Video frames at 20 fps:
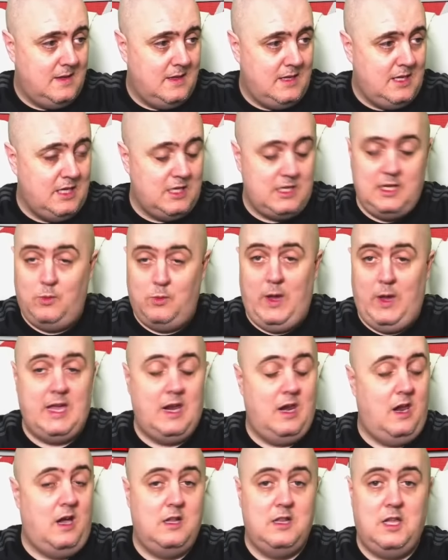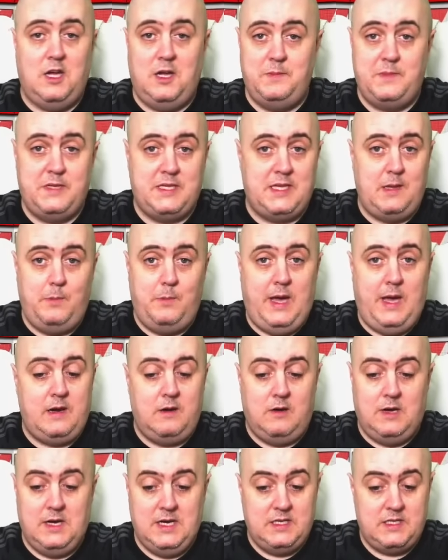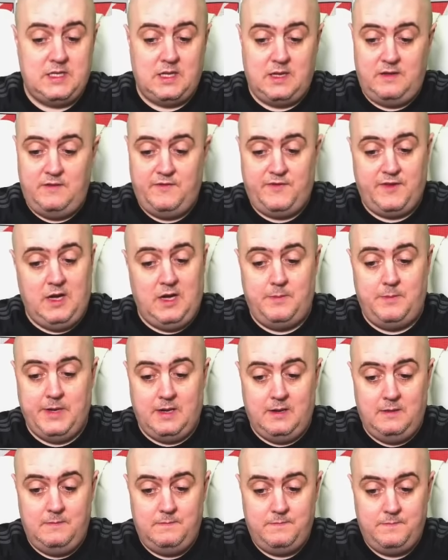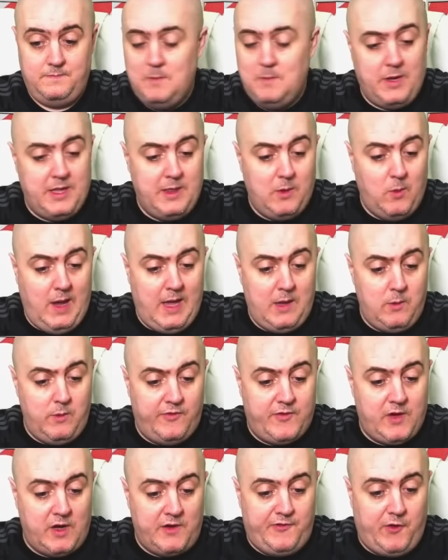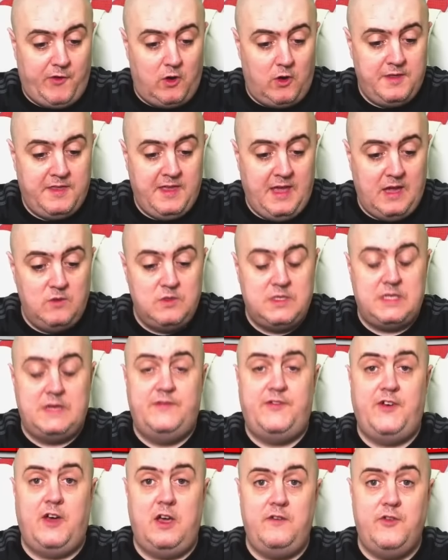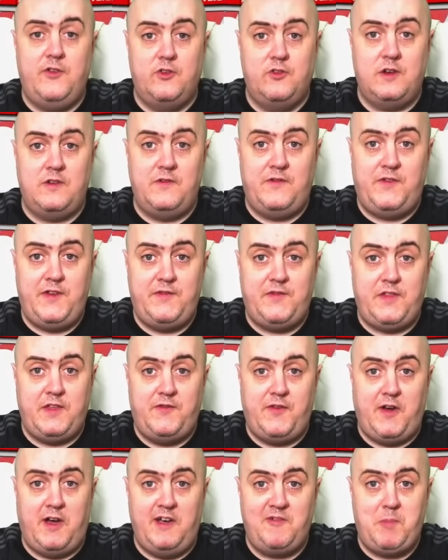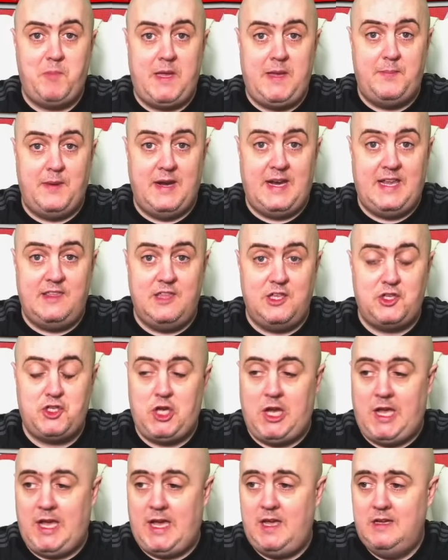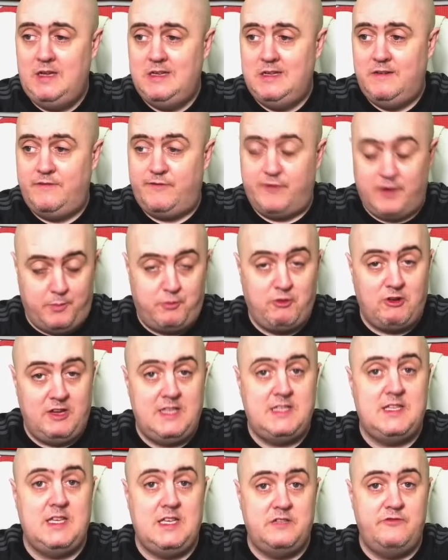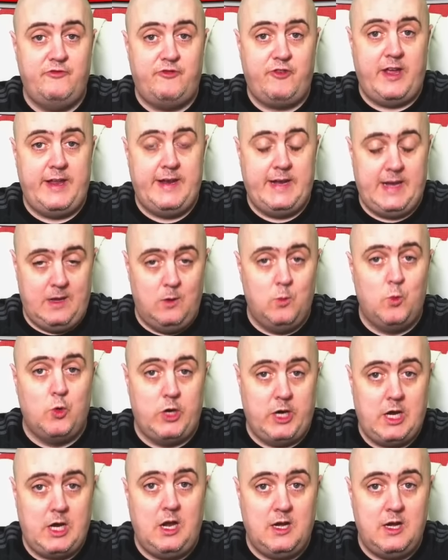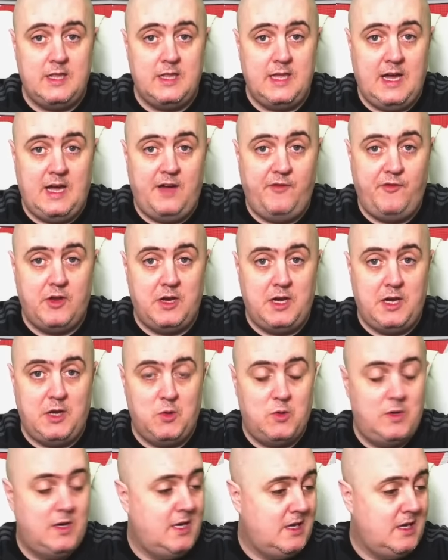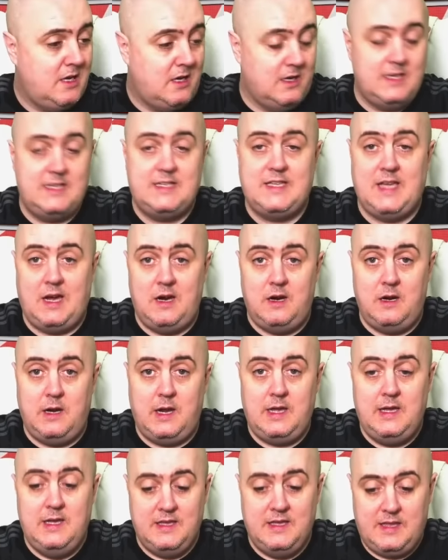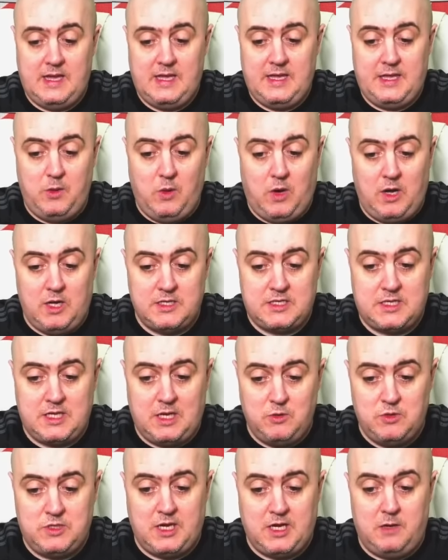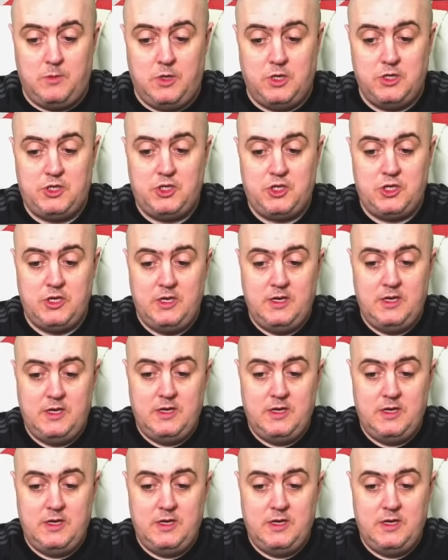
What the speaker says: you wait a long time to see better, honestly. Phenomenal. By the way, we've got 4,555 people in the chat for a pre-season friendly at 1 o'clock in the afternoon on a Saturday. Thank you all so, so much.